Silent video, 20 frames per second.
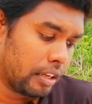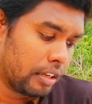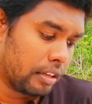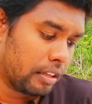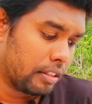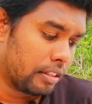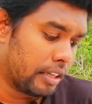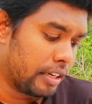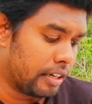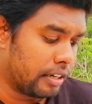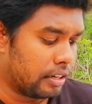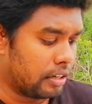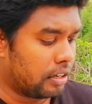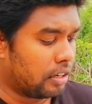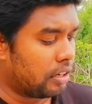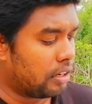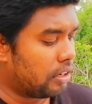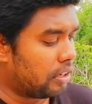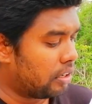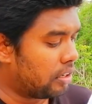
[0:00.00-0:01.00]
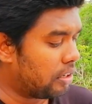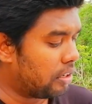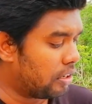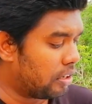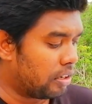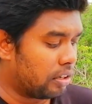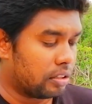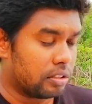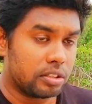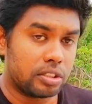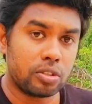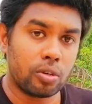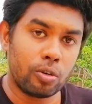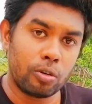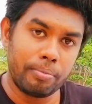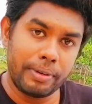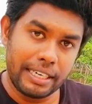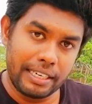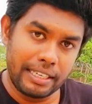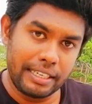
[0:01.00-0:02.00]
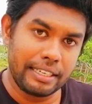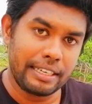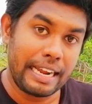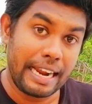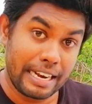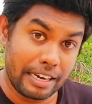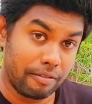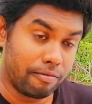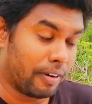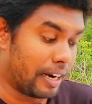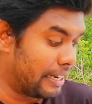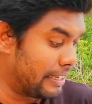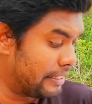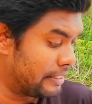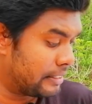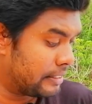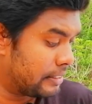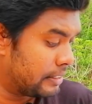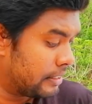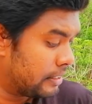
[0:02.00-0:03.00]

Then so many advice,